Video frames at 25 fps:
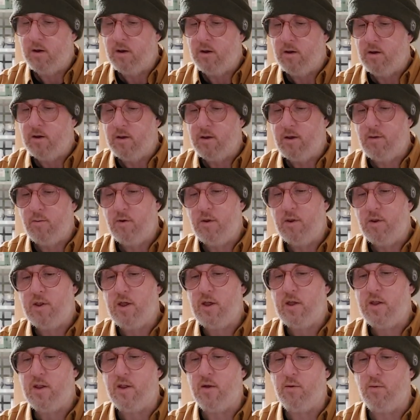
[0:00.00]
See, my
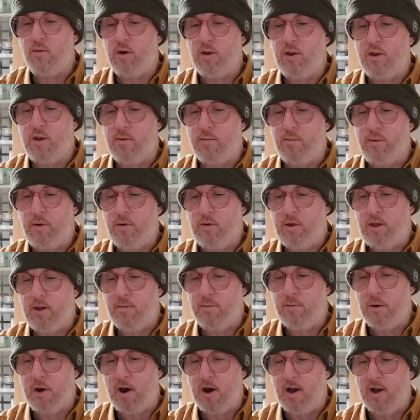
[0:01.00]
sister runs a beauty
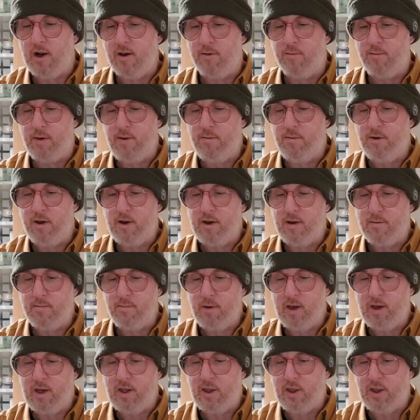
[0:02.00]
parlour. Maybe I can
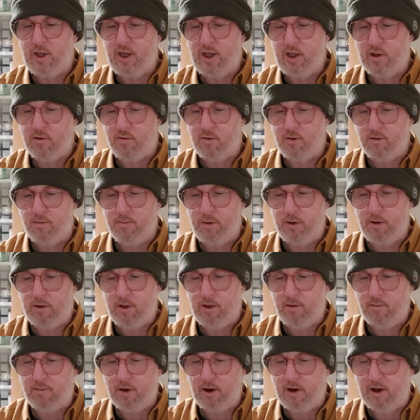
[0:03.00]
make these for a
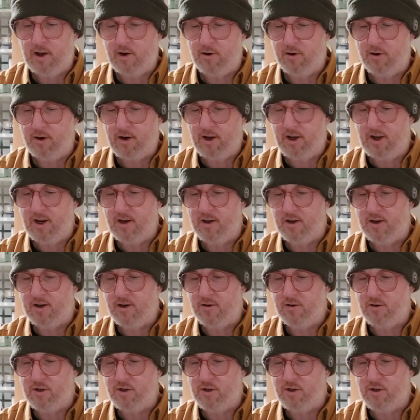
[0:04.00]
beauty parlour, and then, you know,